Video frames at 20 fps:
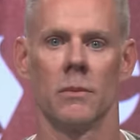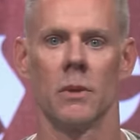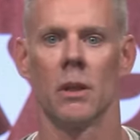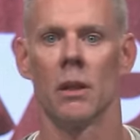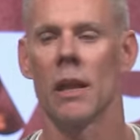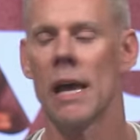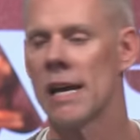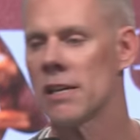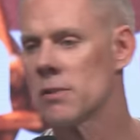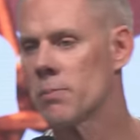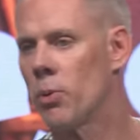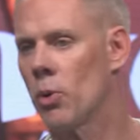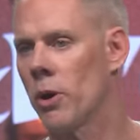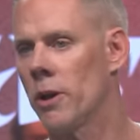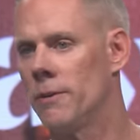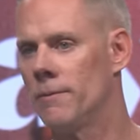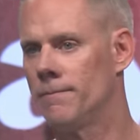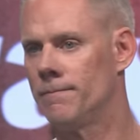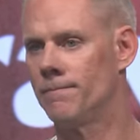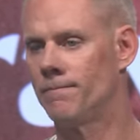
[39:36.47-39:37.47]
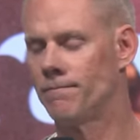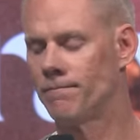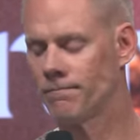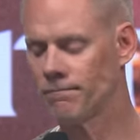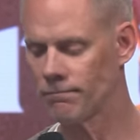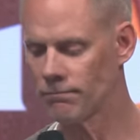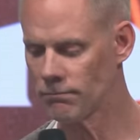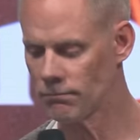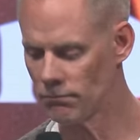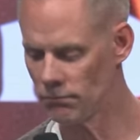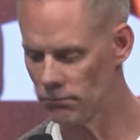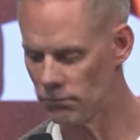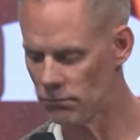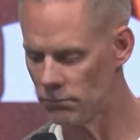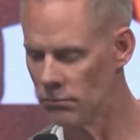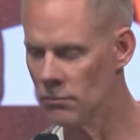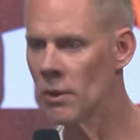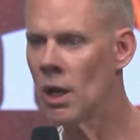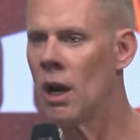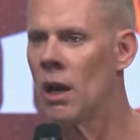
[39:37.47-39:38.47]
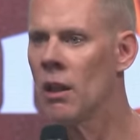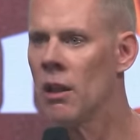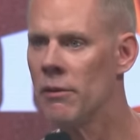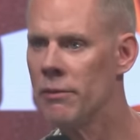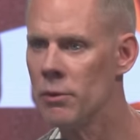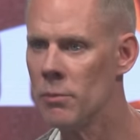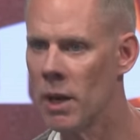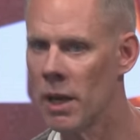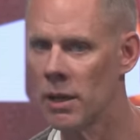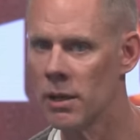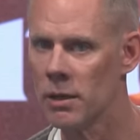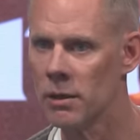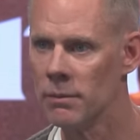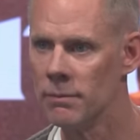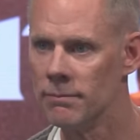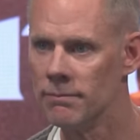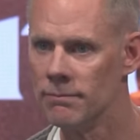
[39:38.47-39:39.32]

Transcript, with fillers: Last point I love you, Mike.